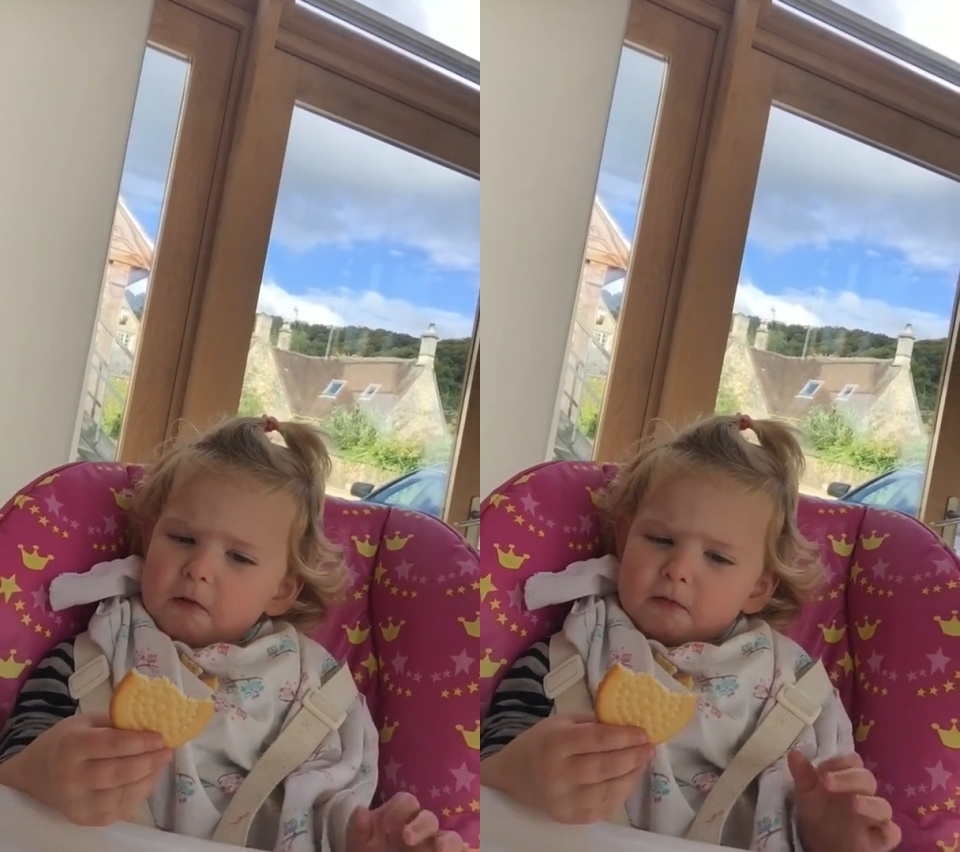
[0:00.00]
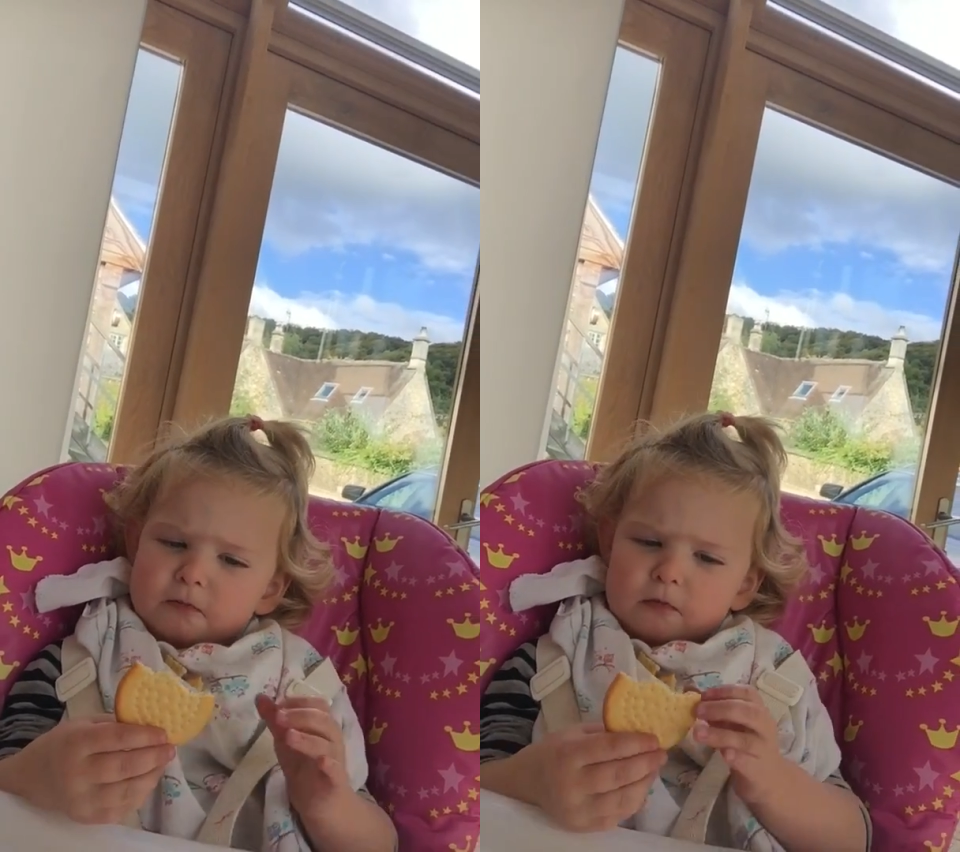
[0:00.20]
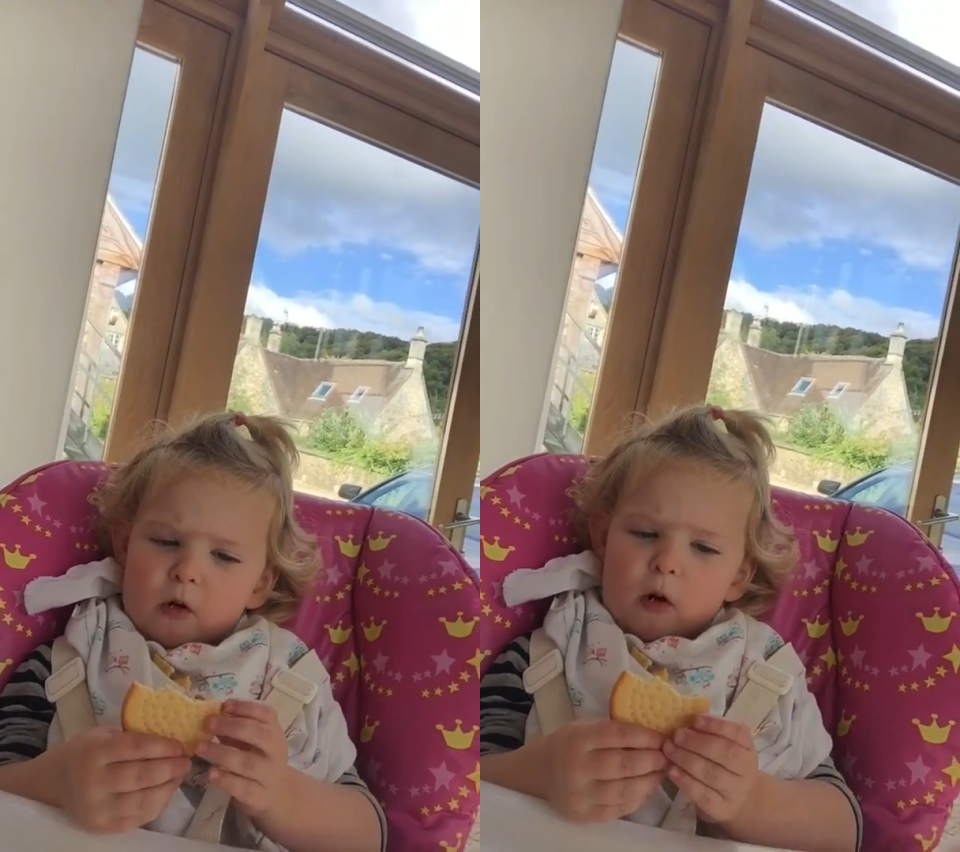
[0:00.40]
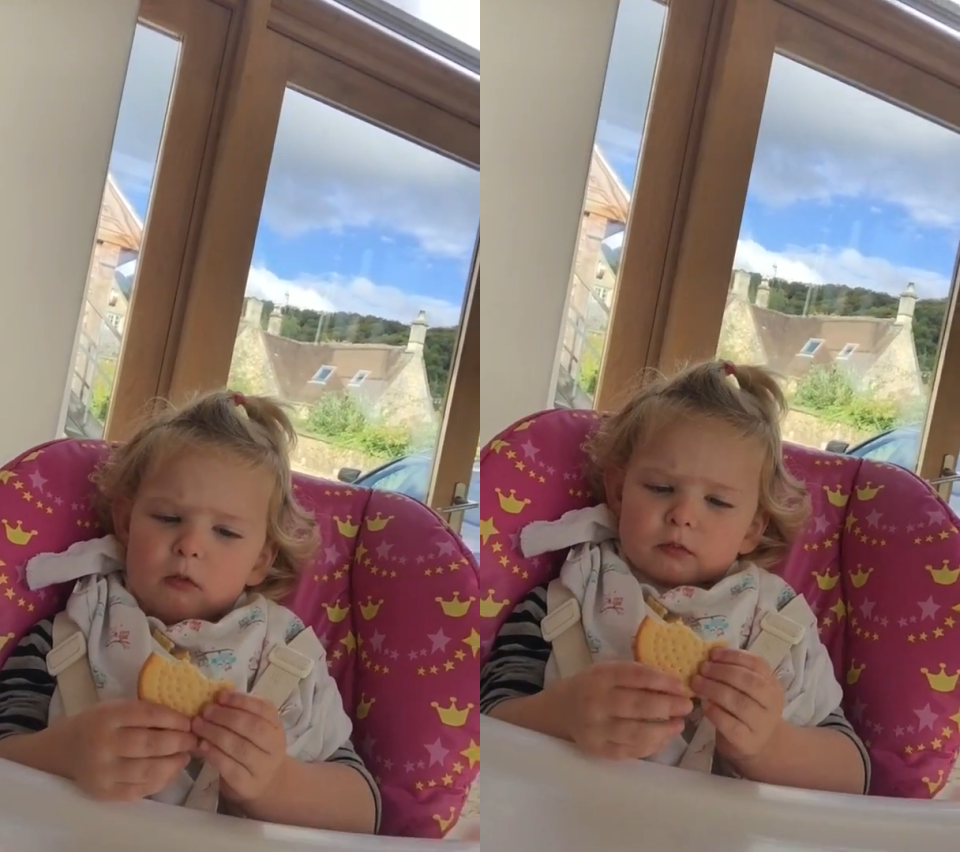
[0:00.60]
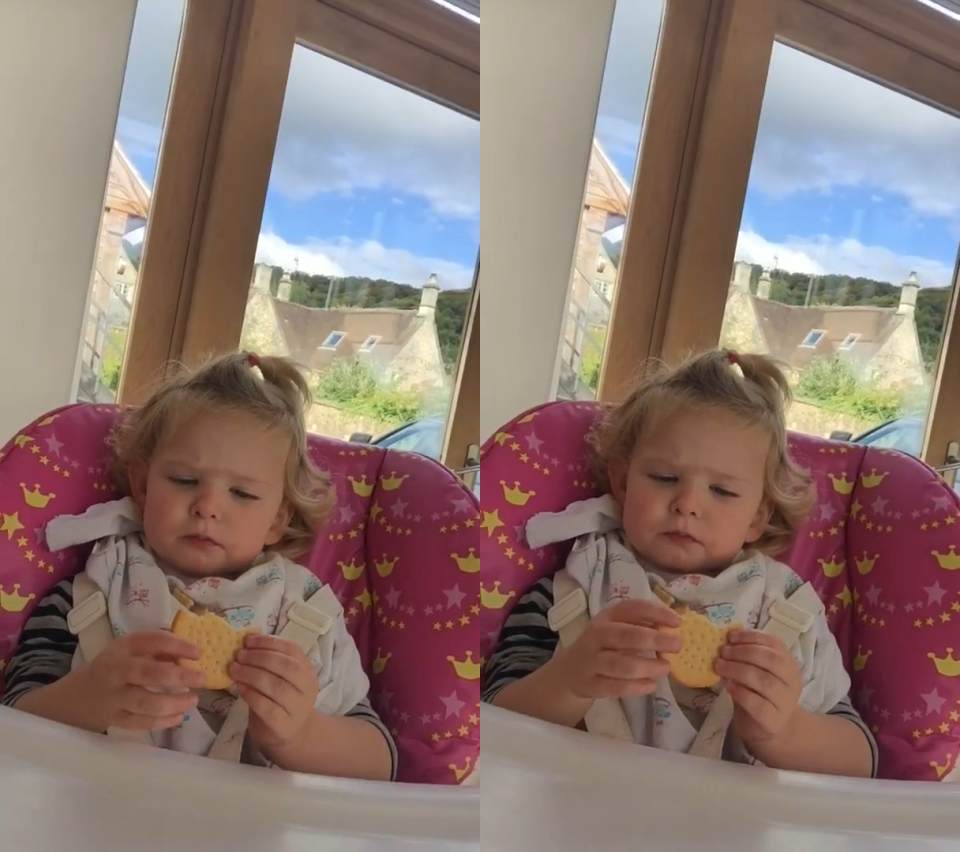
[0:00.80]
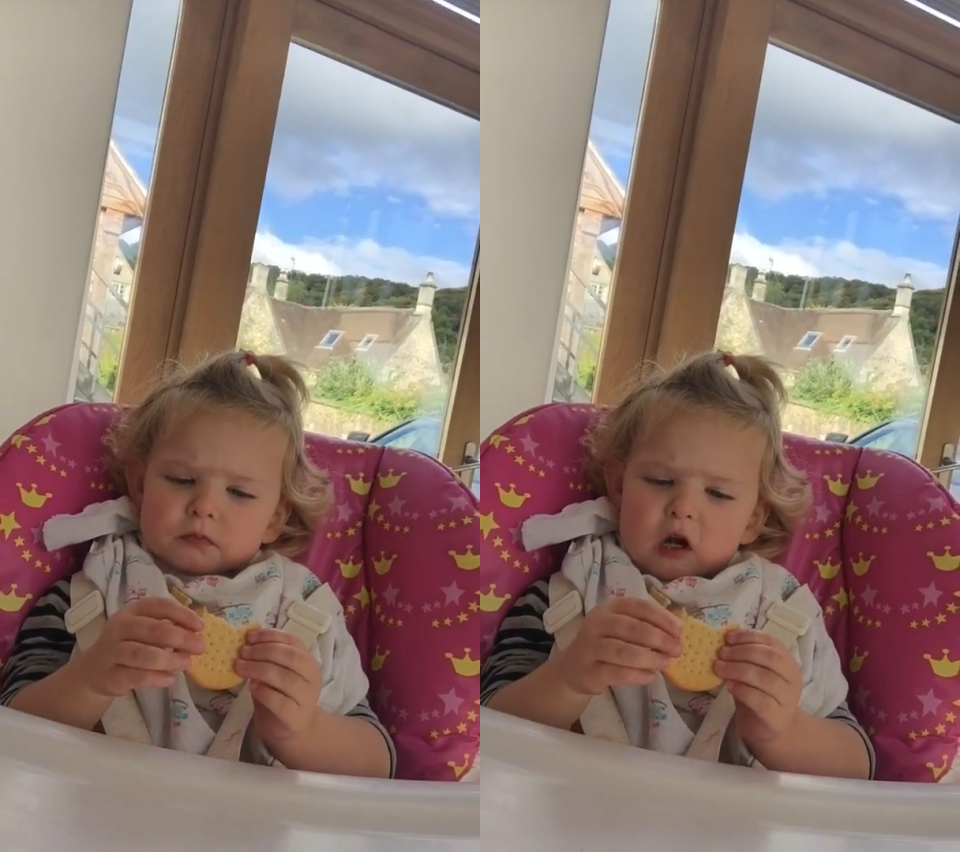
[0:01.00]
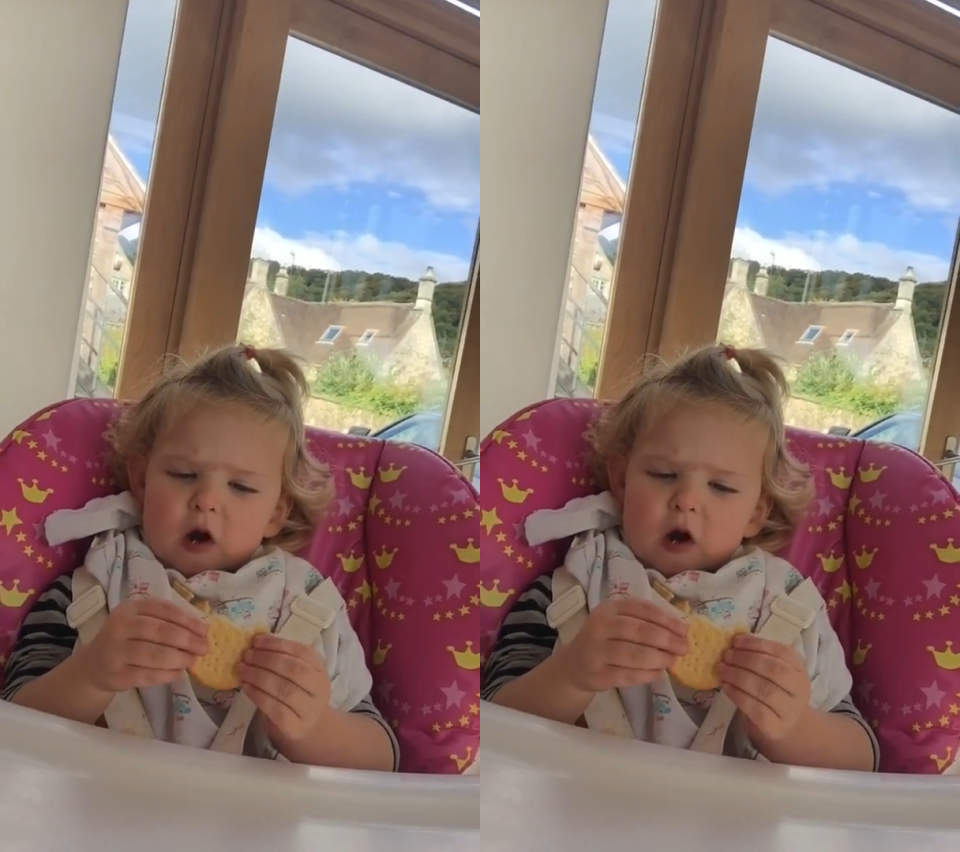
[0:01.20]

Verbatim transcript: painting